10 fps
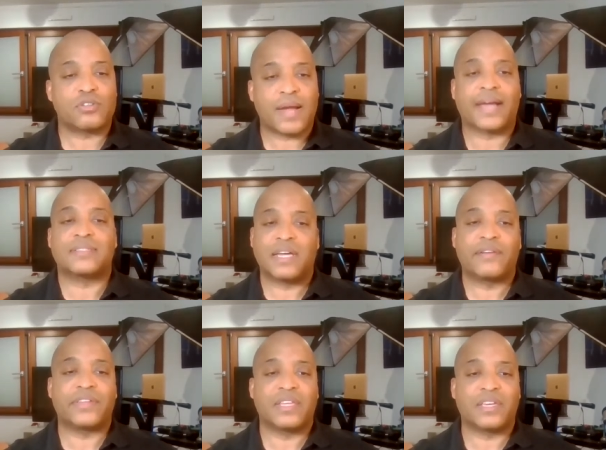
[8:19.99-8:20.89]
tracks
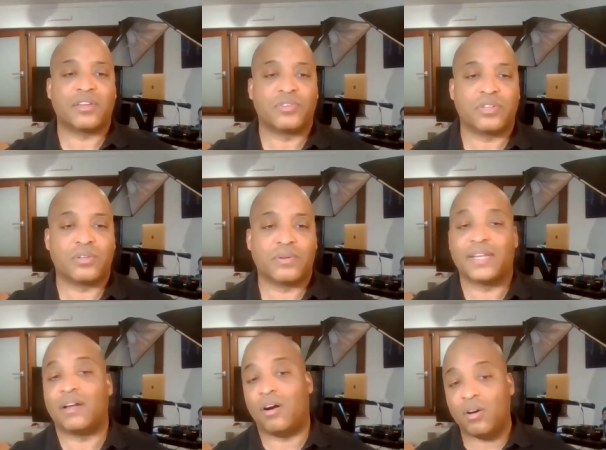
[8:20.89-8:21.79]
everything you do,
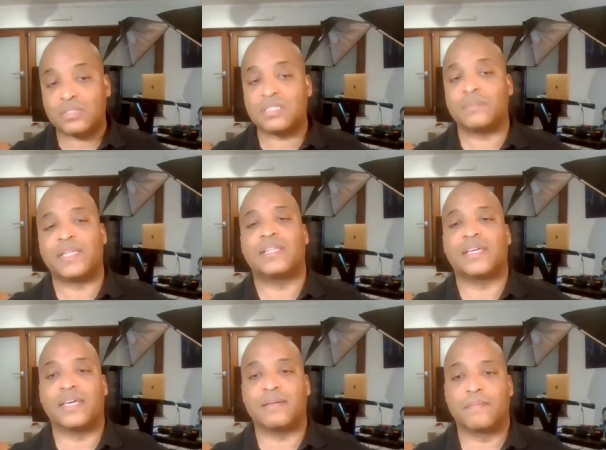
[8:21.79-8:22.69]
and
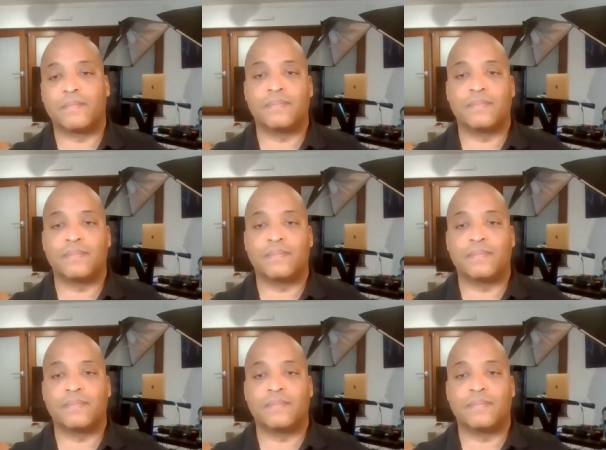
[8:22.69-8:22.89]
ultimately,